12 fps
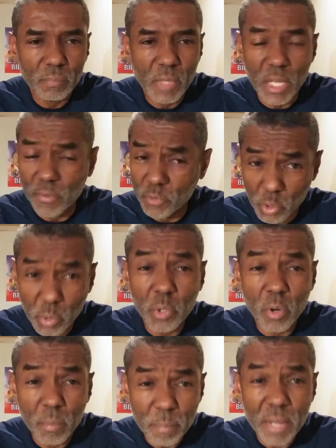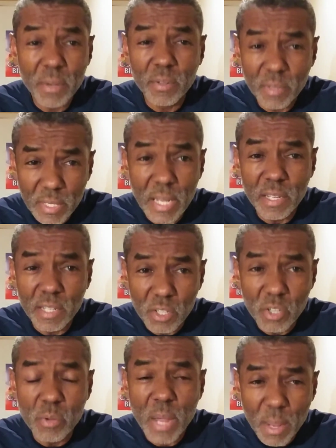If you're doing better today than
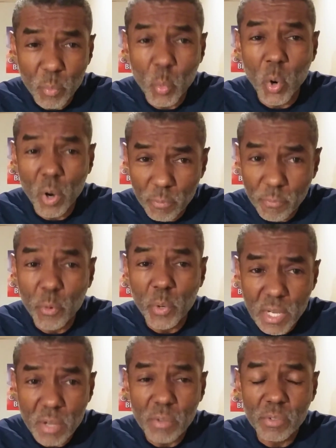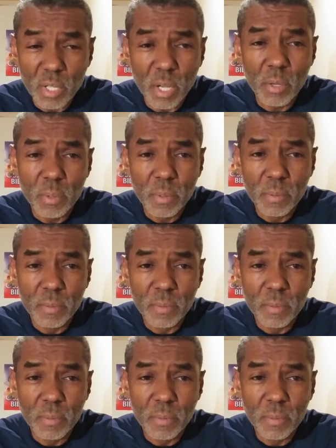you were 4 years ago,